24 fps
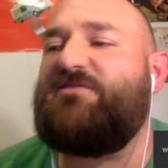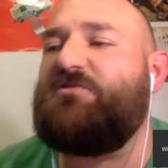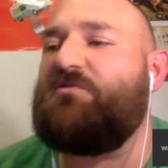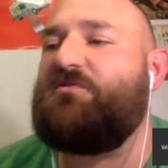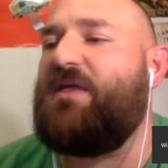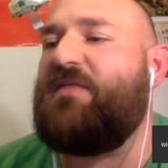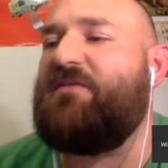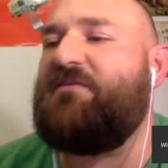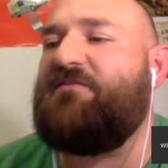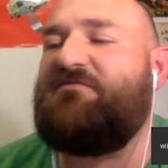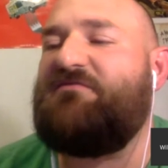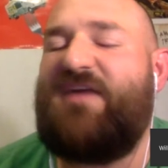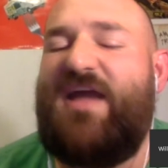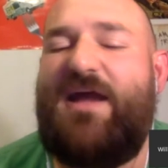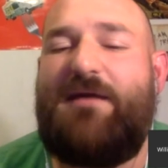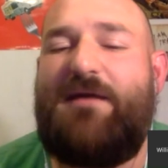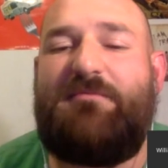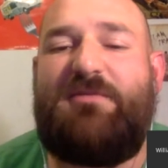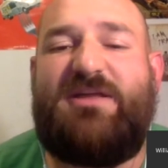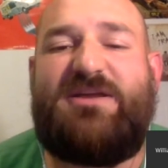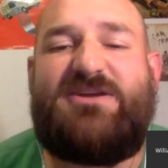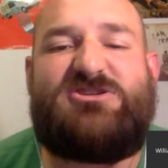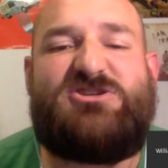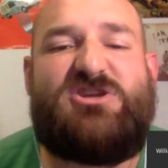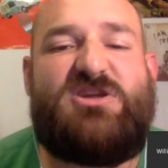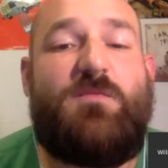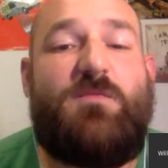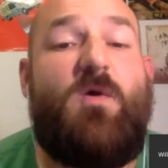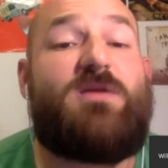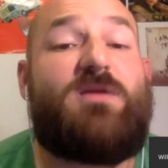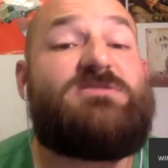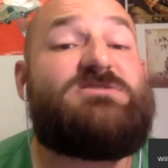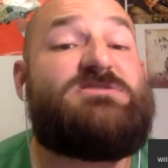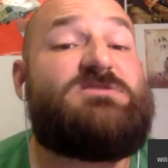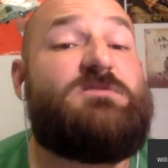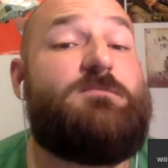to another family. She
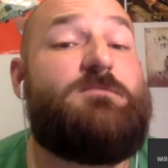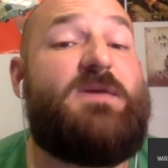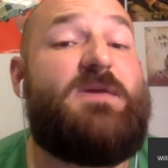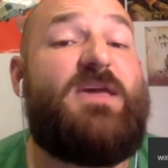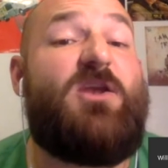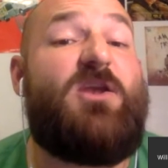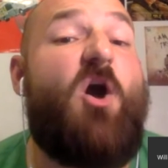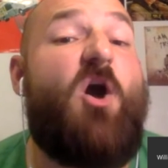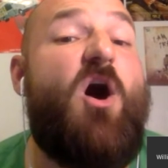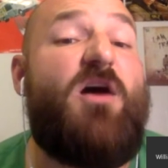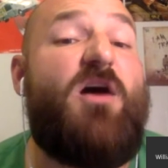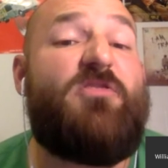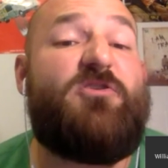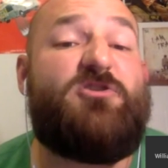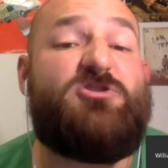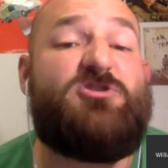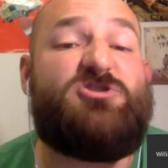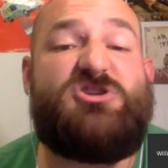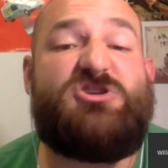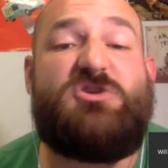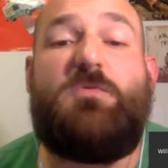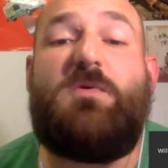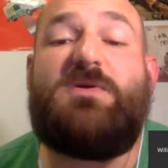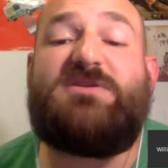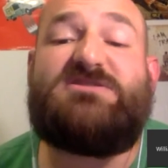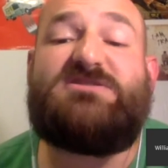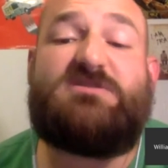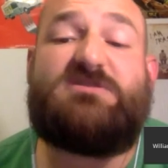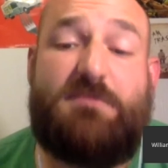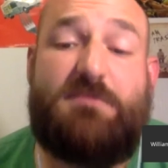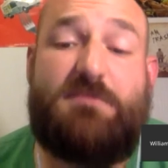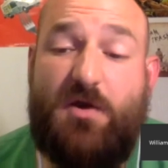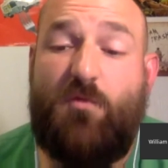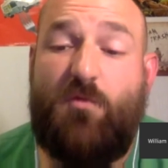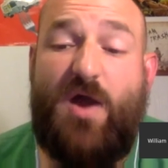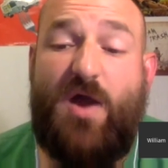wants to be an author. She wants to
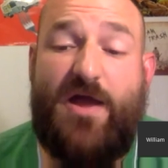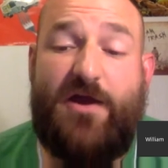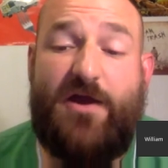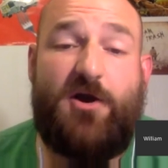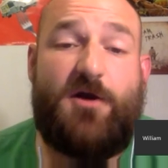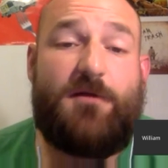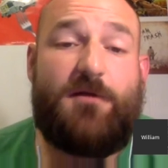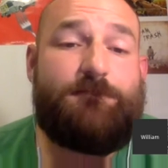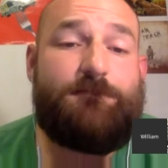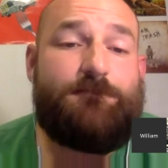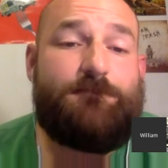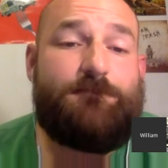be a writer.